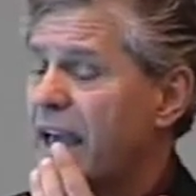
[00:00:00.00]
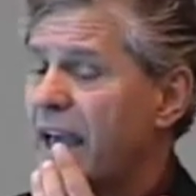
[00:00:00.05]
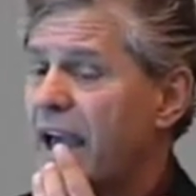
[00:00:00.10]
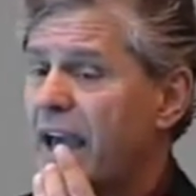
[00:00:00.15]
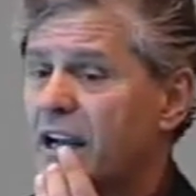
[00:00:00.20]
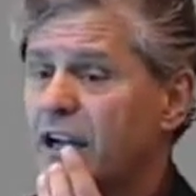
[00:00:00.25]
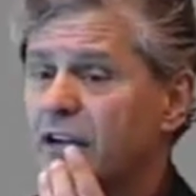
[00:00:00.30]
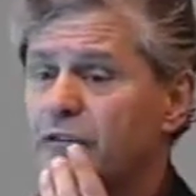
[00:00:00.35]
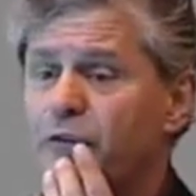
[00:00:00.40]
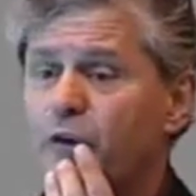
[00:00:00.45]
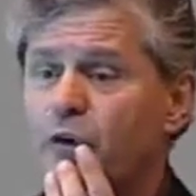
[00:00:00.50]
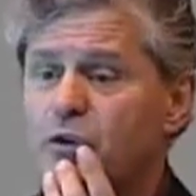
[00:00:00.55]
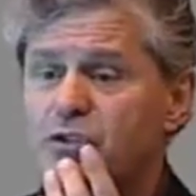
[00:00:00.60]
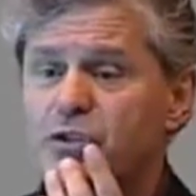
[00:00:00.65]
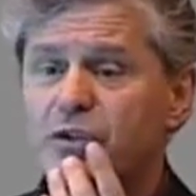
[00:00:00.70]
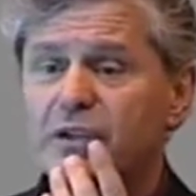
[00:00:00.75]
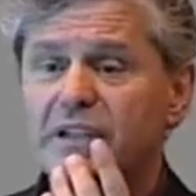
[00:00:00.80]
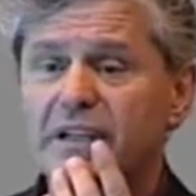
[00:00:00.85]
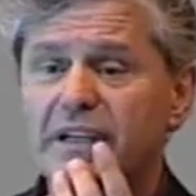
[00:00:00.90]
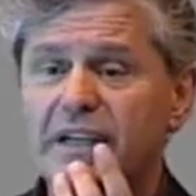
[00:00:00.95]
And
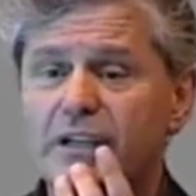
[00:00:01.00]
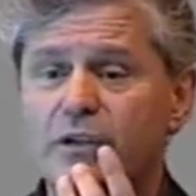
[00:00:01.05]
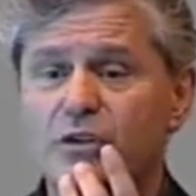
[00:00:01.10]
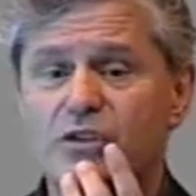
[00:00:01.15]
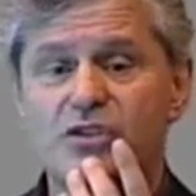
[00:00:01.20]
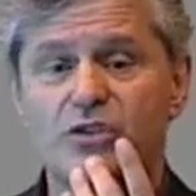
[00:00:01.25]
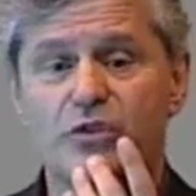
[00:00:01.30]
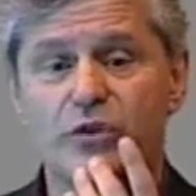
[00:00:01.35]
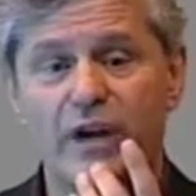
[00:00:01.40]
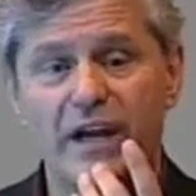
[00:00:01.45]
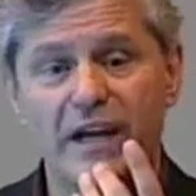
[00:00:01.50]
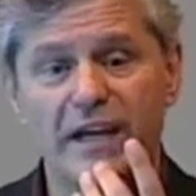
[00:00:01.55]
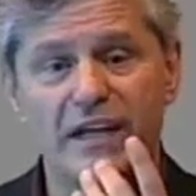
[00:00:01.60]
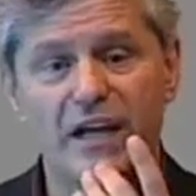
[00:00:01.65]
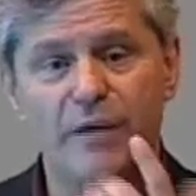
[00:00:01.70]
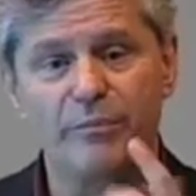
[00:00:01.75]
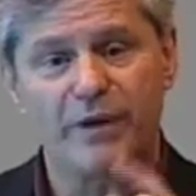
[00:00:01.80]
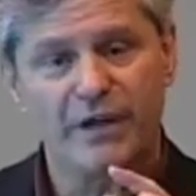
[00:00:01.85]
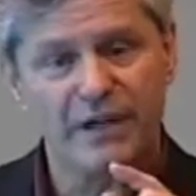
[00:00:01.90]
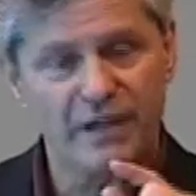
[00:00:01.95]
unfortunately in
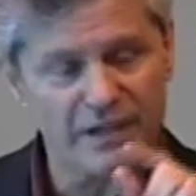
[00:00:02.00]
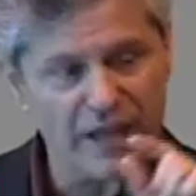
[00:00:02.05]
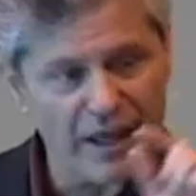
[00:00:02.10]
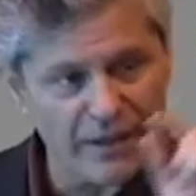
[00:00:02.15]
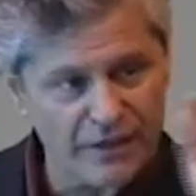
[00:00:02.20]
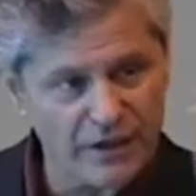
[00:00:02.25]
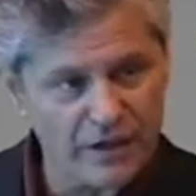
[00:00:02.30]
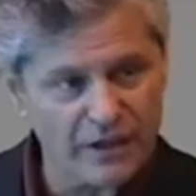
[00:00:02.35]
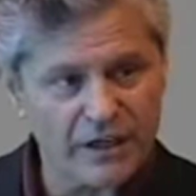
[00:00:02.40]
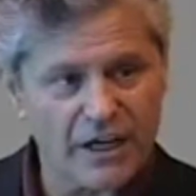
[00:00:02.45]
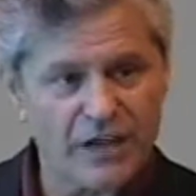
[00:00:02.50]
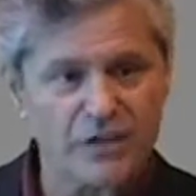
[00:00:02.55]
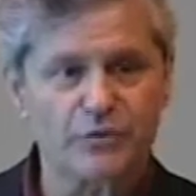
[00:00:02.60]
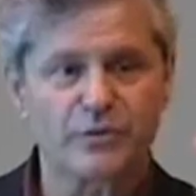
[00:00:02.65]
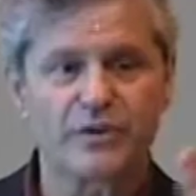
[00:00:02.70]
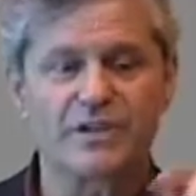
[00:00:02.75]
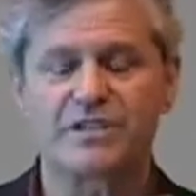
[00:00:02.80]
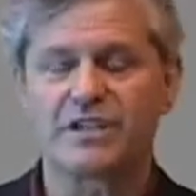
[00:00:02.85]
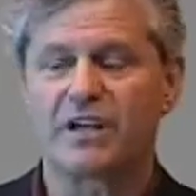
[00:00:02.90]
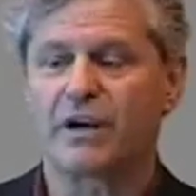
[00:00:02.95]
Australia, but in other
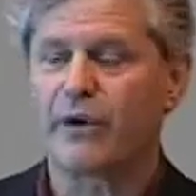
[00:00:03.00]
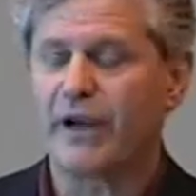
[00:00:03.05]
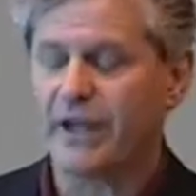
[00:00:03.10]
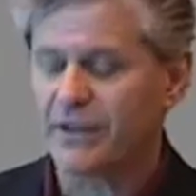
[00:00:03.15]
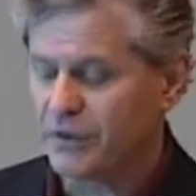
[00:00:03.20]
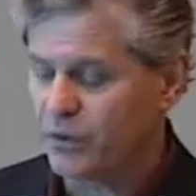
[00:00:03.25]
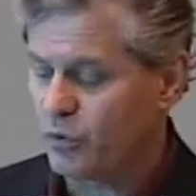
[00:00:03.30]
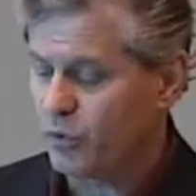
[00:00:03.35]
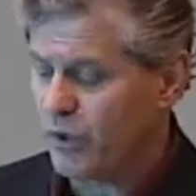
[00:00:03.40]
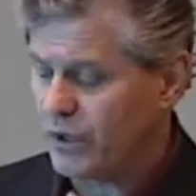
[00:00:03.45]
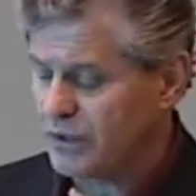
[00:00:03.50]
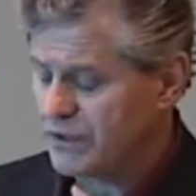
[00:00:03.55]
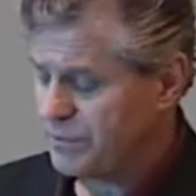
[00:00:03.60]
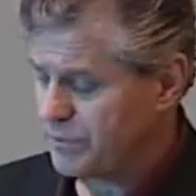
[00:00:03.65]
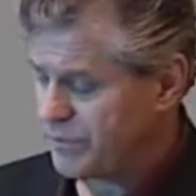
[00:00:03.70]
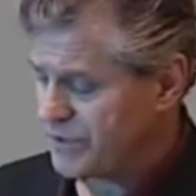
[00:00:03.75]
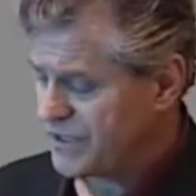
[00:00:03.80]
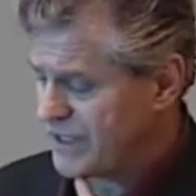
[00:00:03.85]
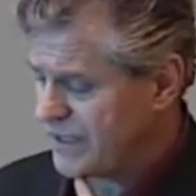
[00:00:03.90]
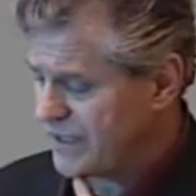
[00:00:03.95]
countries around the world, in
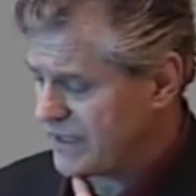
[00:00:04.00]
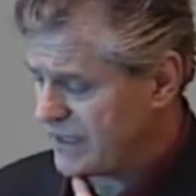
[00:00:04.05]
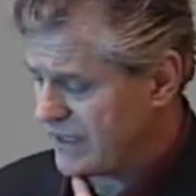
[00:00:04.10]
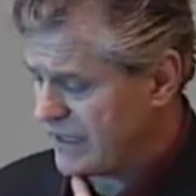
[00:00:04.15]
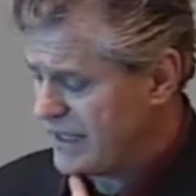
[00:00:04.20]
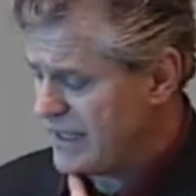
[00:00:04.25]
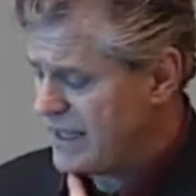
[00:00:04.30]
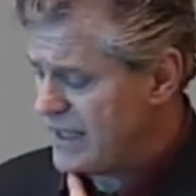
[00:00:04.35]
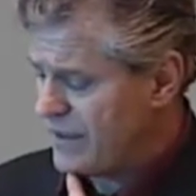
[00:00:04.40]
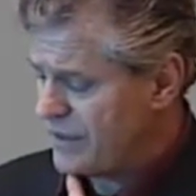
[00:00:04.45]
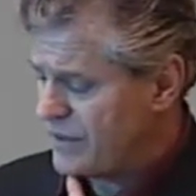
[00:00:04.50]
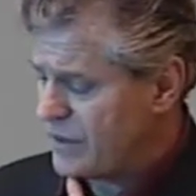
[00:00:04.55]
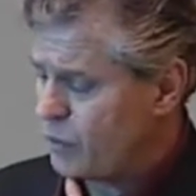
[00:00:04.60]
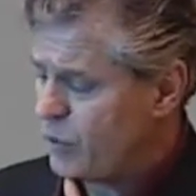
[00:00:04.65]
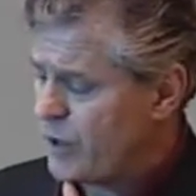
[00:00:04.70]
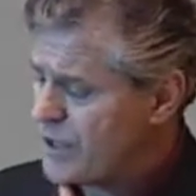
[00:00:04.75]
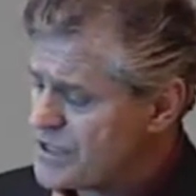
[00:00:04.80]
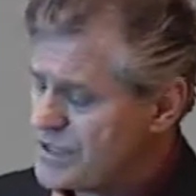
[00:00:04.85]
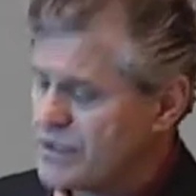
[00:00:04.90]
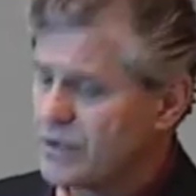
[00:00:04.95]
particular the
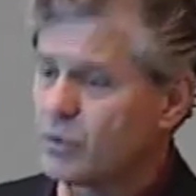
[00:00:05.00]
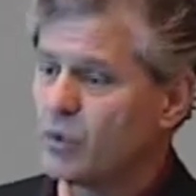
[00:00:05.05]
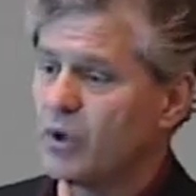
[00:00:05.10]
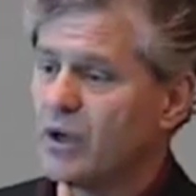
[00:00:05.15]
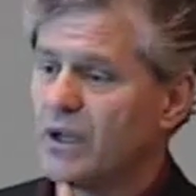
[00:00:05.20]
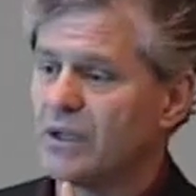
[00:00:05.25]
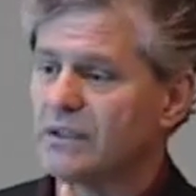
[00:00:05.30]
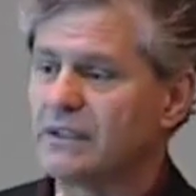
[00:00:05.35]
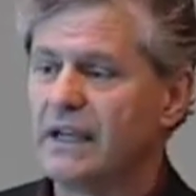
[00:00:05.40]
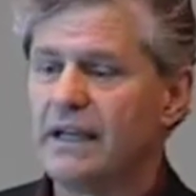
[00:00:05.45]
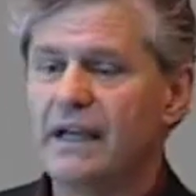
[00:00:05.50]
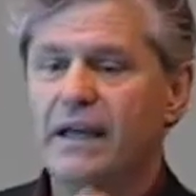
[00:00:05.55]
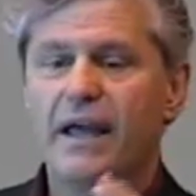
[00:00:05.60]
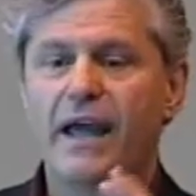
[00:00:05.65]
Western world,